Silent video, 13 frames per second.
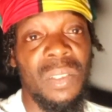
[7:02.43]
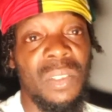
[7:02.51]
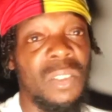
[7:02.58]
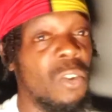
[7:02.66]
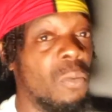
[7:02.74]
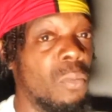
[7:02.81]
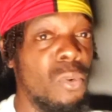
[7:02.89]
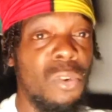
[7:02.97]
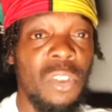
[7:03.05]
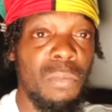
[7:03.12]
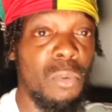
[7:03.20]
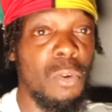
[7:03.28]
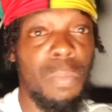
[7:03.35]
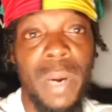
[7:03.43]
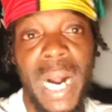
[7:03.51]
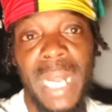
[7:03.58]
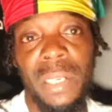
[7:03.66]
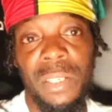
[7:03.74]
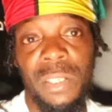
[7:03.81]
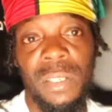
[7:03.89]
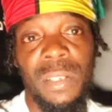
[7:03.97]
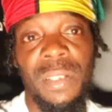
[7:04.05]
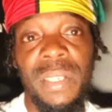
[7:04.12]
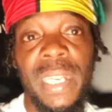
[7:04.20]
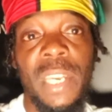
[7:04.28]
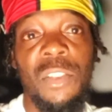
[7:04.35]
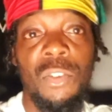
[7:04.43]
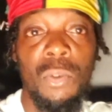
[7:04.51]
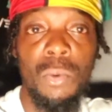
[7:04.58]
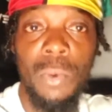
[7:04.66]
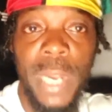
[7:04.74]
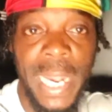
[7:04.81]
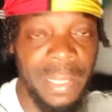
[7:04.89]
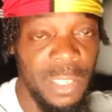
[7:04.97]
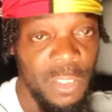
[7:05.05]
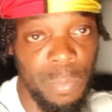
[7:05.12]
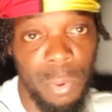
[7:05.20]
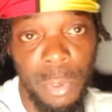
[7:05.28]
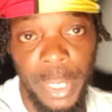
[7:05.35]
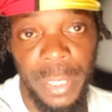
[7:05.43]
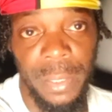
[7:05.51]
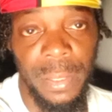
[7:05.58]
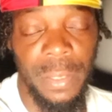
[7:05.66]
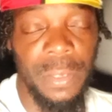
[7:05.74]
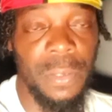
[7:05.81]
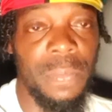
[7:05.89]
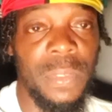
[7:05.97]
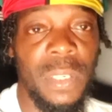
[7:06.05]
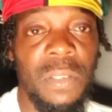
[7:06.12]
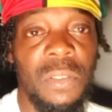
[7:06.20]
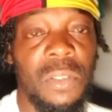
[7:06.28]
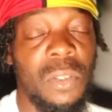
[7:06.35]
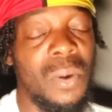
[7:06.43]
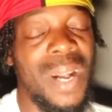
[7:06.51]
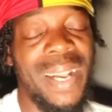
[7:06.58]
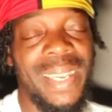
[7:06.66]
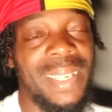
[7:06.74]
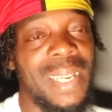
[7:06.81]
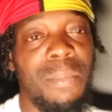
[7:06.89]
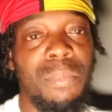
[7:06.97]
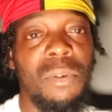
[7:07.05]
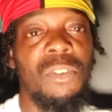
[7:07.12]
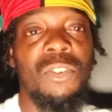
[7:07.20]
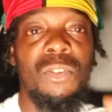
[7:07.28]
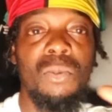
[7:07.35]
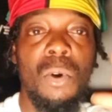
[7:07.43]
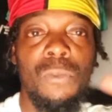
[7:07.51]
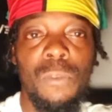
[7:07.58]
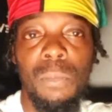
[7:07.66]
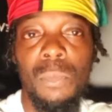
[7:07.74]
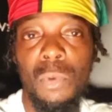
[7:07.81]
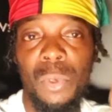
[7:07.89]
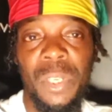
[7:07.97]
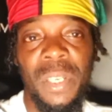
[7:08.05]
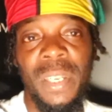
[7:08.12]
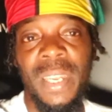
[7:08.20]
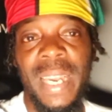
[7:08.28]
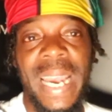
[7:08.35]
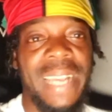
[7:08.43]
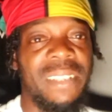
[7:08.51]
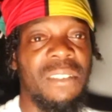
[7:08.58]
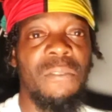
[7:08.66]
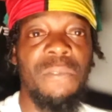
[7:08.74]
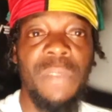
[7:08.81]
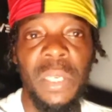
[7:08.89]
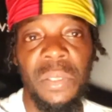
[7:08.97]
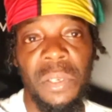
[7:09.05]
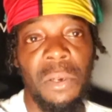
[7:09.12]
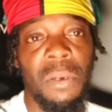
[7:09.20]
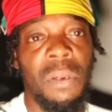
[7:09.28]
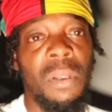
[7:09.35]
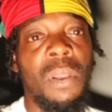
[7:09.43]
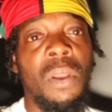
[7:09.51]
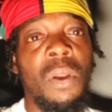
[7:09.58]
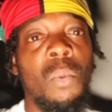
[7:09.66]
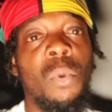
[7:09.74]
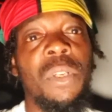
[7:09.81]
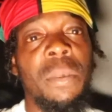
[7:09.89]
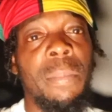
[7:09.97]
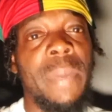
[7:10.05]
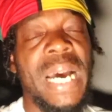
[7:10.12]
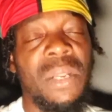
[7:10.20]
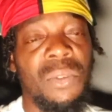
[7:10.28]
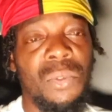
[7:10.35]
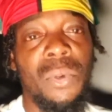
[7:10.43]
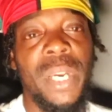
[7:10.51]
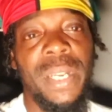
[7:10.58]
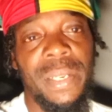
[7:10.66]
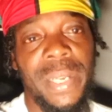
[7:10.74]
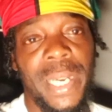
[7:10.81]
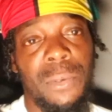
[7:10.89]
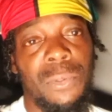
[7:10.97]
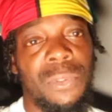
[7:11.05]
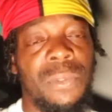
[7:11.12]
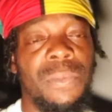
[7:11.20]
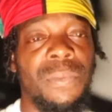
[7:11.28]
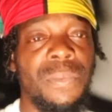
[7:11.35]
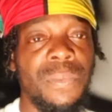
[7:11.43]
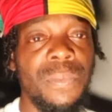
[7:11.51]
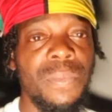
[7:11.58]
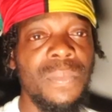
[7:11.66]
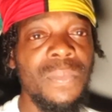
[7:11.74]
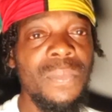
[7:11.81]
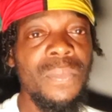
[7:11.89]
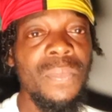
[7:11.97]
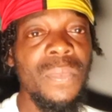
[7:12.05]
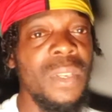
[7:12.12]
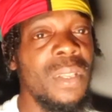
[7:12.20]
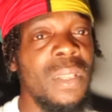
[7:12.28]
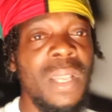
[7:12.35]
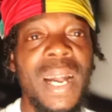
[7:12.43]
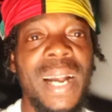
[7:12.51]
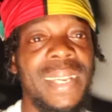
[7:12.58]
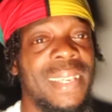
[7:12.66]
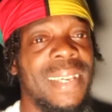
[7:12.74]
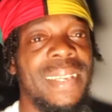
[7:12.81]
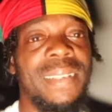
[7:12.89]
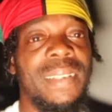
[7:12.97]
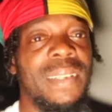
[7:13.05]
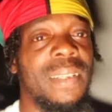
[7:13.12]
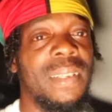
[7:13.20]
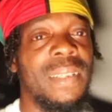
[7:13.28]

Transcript: So Mook is more polished than you at this point. You know what I'm saying? So I cannot put you over Mook as the victor when the battle do get announced. I can't.